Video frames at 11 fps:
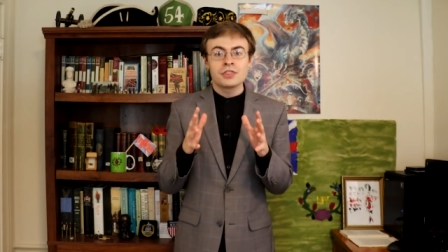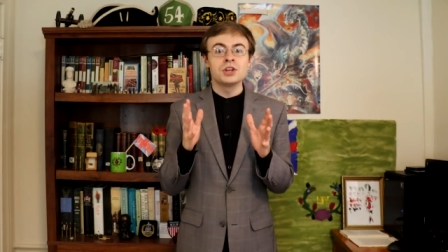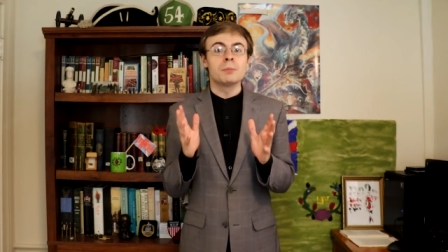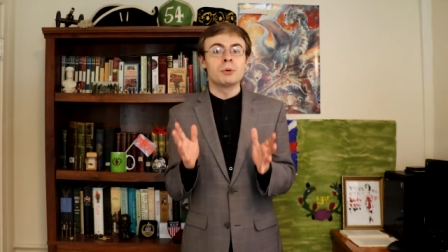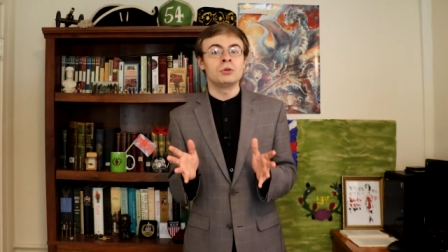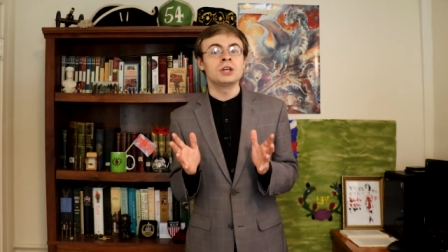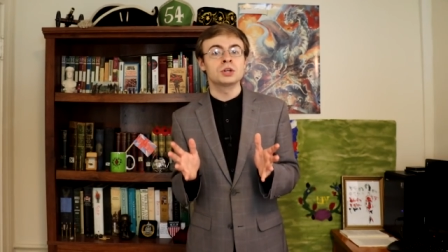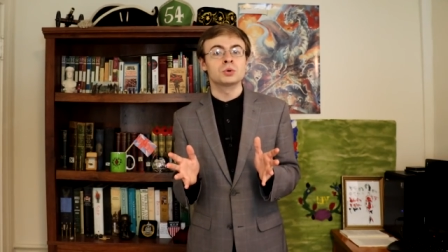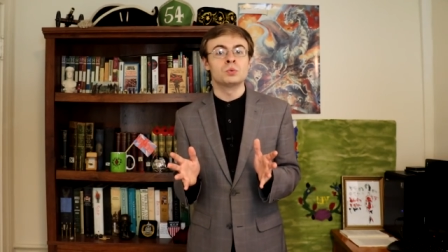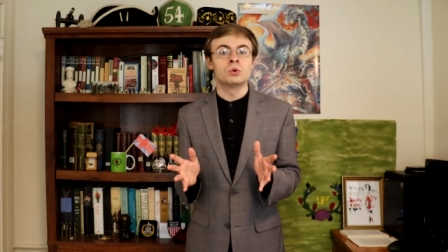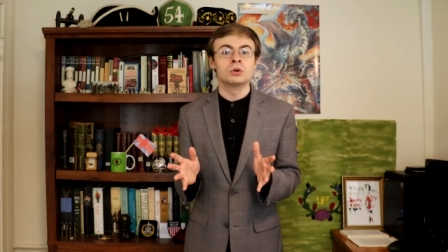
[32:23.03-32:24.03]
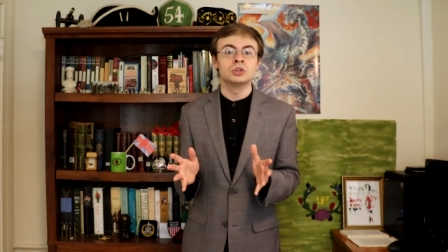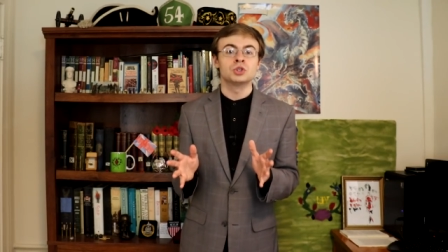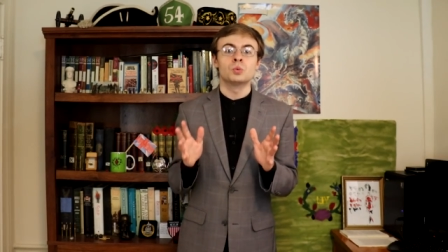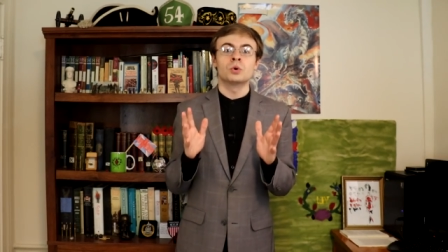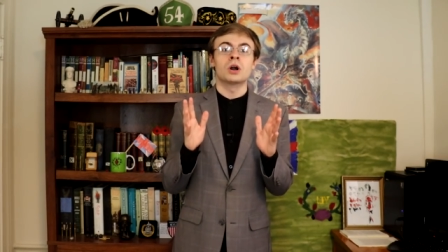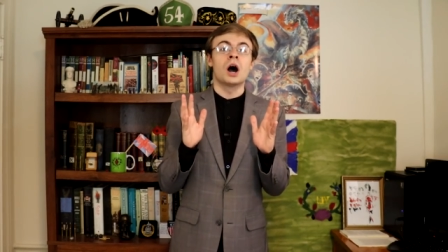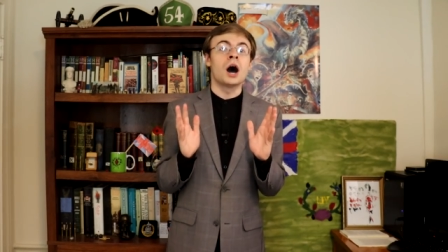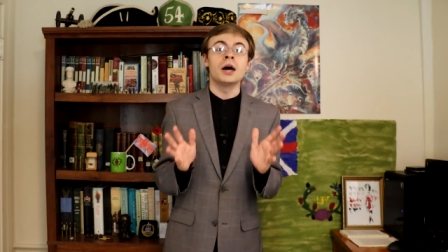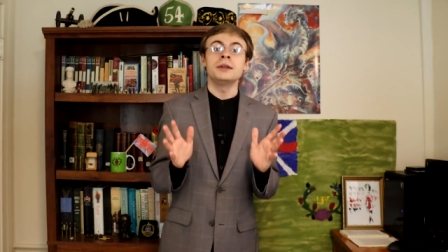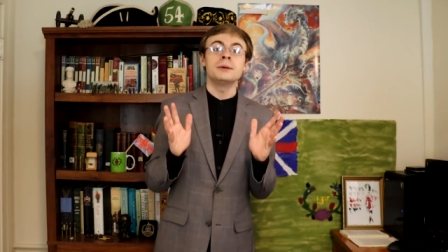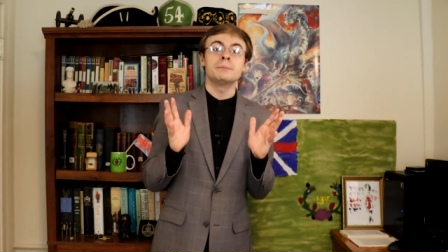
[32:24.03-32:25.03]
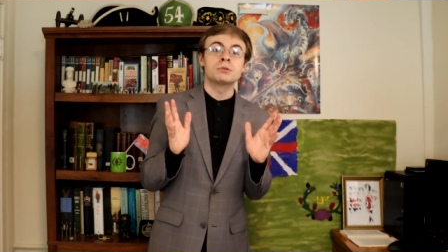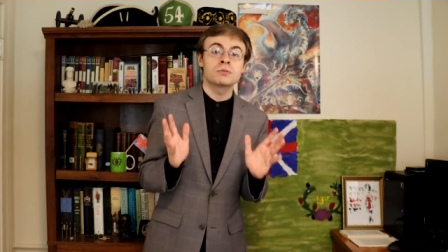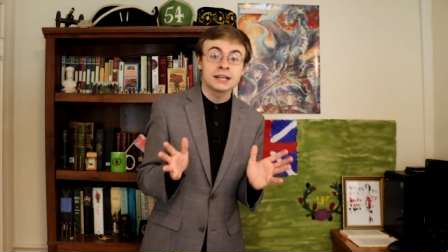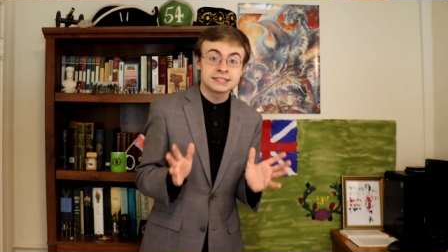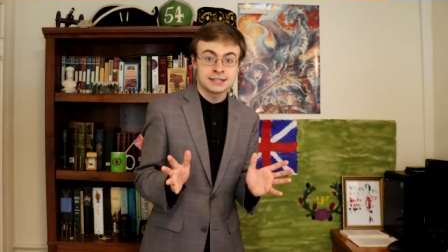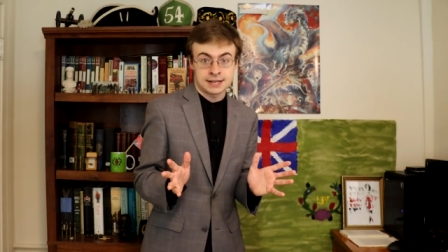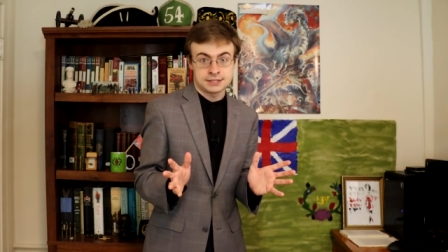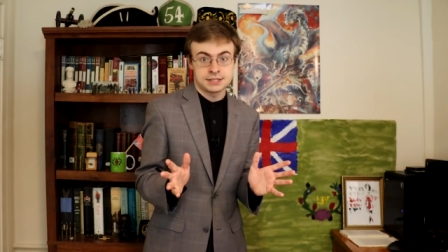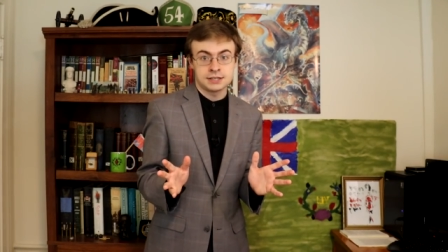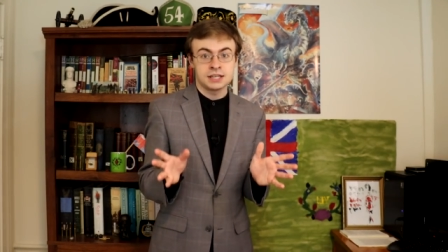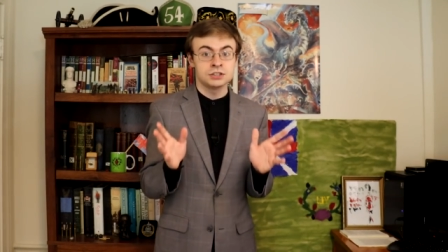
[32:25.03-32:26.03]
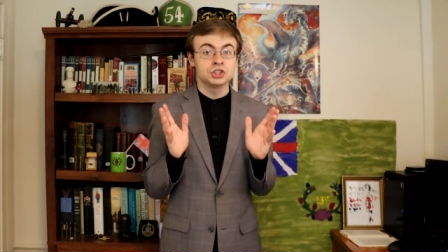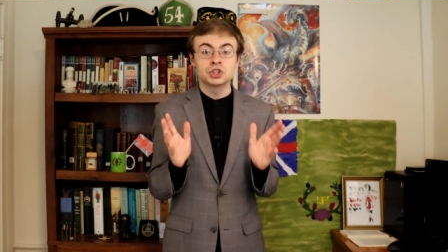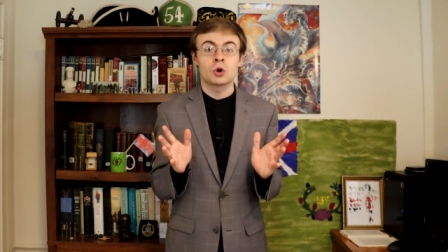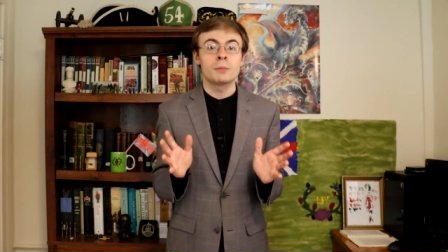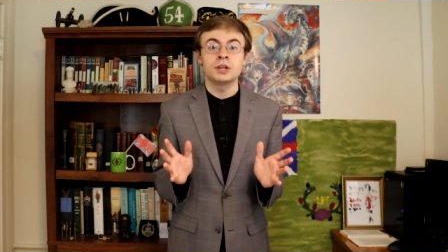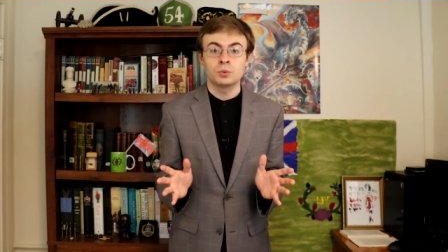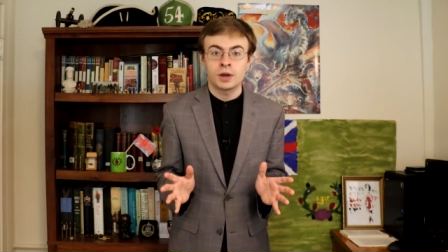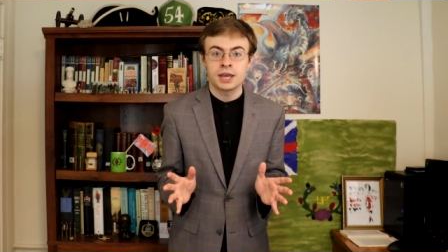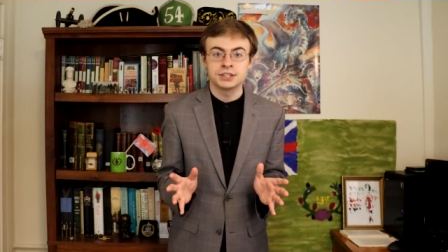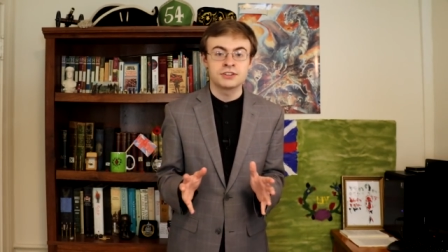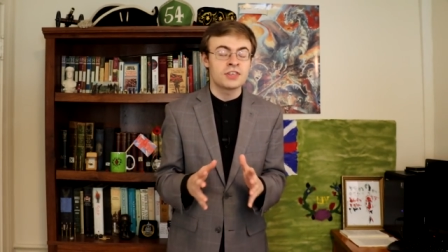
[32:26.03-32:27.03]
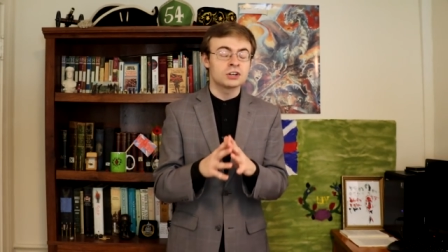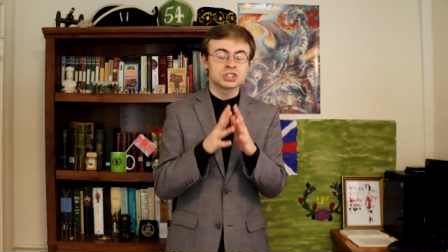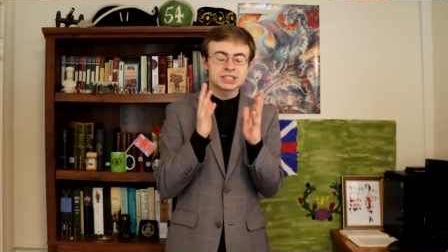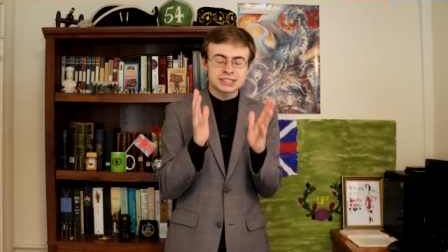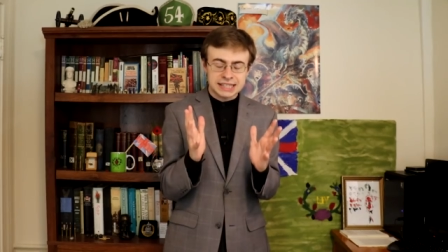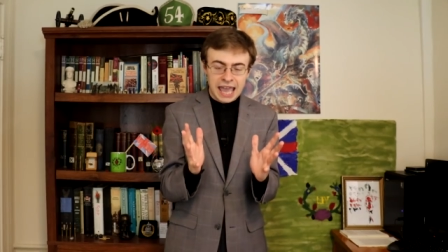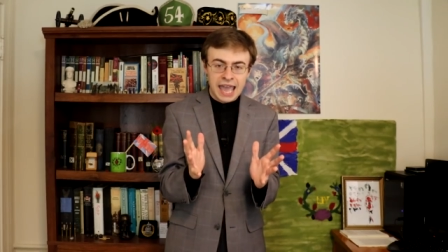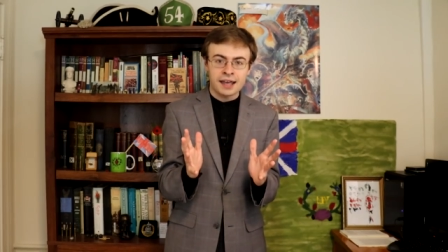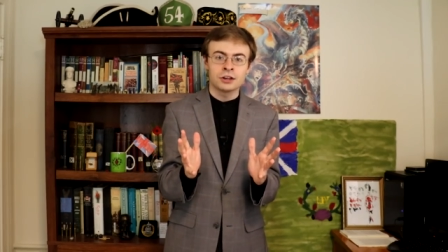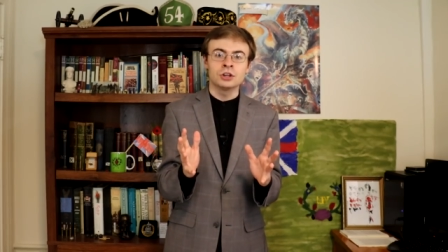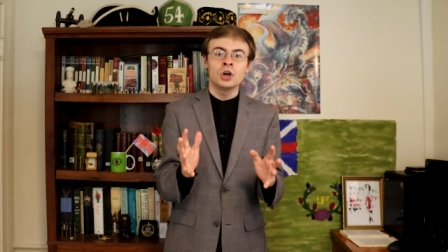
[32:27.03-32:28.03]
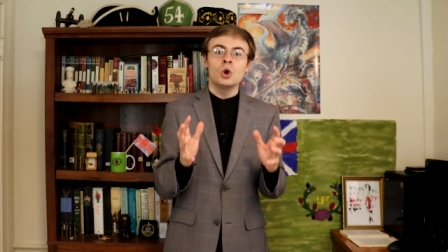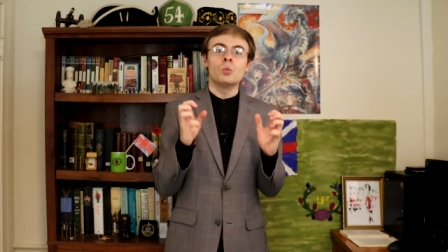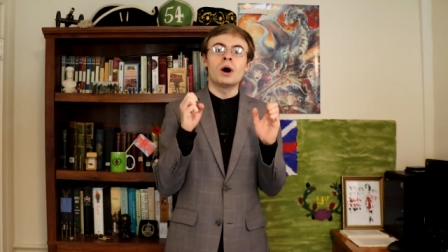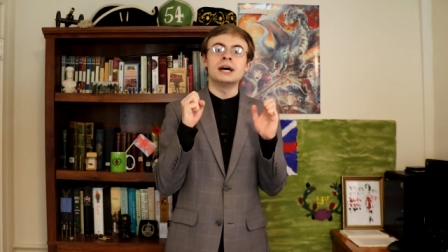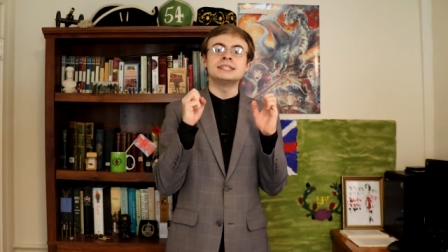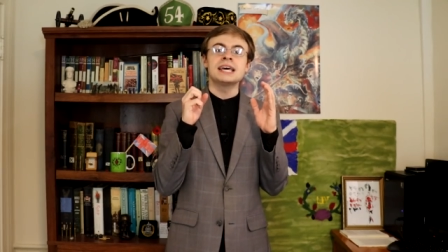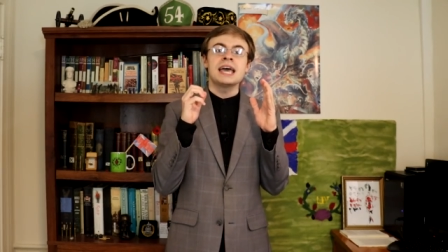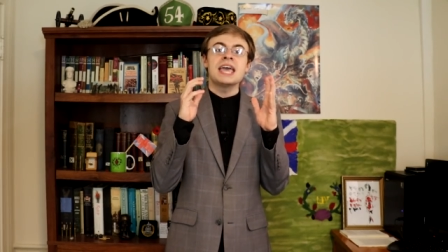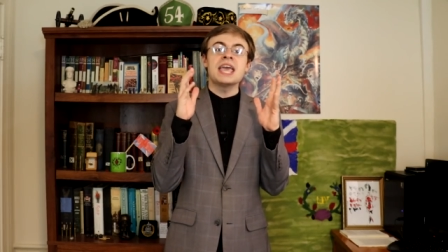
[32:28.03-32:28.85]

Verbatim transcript: The Napoleonic Wars were unprecedented in so many ways. Their scale was